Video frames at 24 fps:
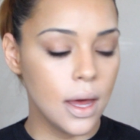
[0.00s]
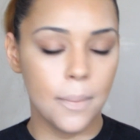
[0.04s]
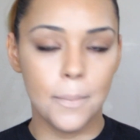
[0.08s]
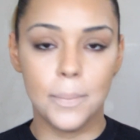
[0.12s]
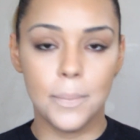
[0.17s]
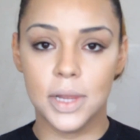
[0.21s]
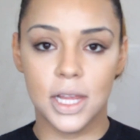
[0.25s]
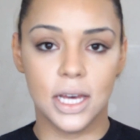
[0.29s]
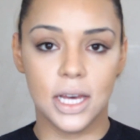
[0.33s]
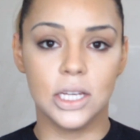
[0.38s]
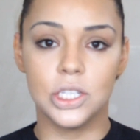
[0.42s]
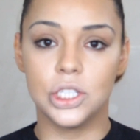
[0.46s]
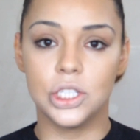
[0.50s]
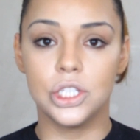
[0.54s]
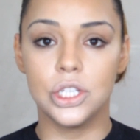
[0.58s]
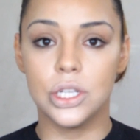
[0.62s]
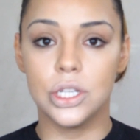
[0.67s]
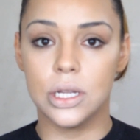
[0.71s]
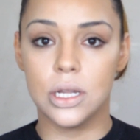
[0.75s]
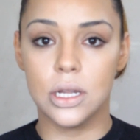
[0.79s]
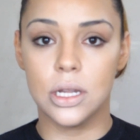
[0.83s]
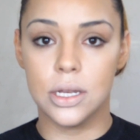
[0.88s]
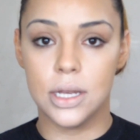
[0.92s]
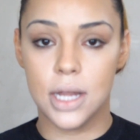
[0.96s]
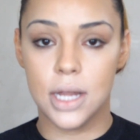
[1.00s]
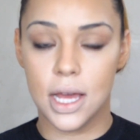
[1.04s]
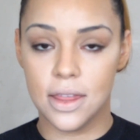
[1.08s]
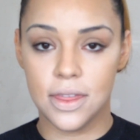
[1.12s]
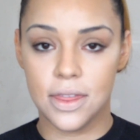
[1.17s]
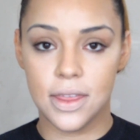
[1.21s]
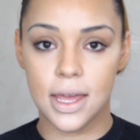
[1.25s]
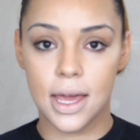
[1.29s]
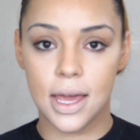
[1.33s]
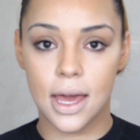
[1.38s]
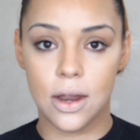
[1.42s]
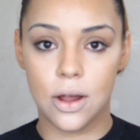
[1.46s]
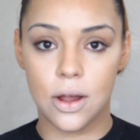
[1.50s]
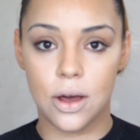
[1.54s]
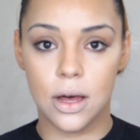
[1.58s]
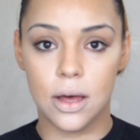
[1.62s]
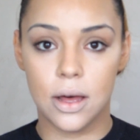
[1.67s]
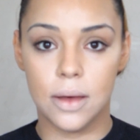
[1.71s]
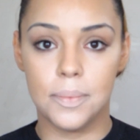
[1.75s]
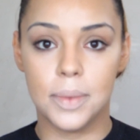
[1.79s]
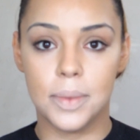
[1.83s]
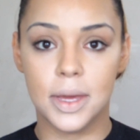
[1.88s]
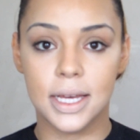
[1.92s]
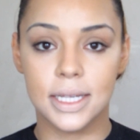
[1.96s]
blush, nothing at
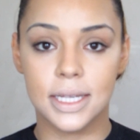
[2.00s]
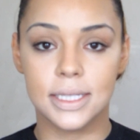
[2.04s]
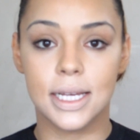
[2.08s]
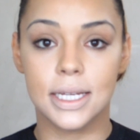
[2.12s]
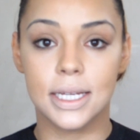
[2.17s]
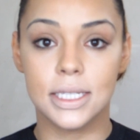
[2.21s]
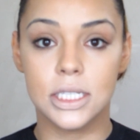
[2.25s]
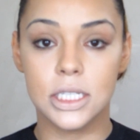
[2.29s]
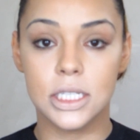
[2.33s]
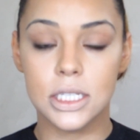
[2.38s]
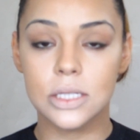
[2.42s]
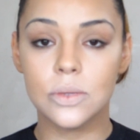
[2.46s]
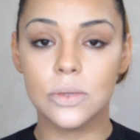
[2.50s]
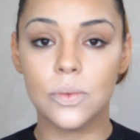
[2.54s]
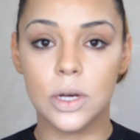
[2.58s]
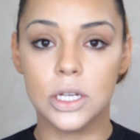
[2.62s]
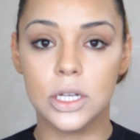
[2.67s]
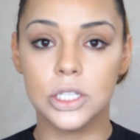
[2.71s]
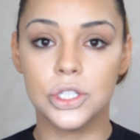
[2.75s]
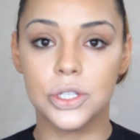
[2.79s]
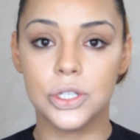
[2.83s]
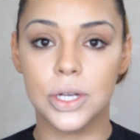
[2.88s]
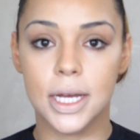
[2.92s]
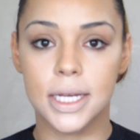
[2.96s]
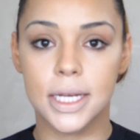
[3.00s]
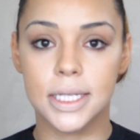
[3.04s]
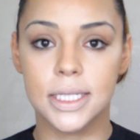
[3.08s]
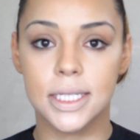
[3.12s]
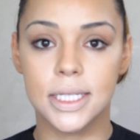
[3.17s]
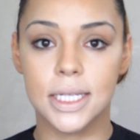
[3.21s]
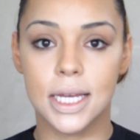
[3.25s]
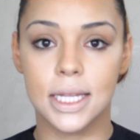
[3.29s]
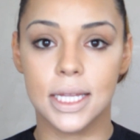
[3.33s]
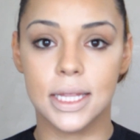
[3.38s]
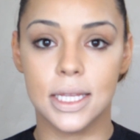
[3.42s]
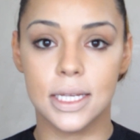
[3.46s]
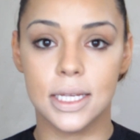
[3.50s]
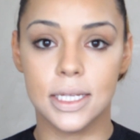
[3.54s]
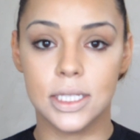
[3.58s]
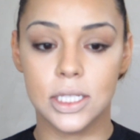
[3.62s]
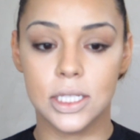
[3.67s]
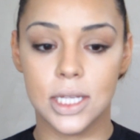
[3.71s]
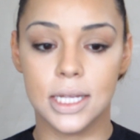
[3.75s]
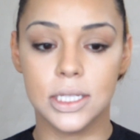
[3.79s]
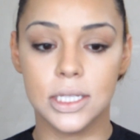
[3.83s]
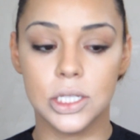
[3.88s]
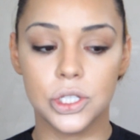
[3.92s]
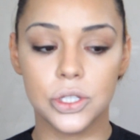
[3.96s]
all, because I just want you guys to get the
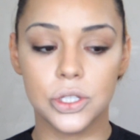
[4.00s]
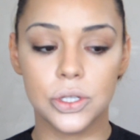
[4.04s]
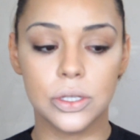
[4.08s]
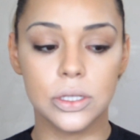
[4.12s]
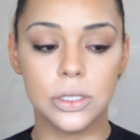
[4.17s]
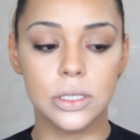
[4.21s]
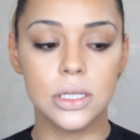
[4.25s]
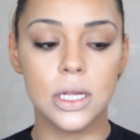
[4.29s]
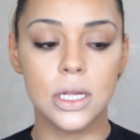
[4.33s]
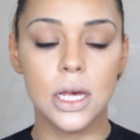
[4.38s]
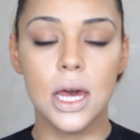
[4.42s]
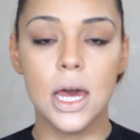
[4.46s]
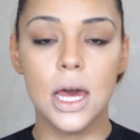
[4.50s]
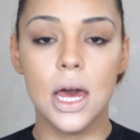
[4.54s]
essentials.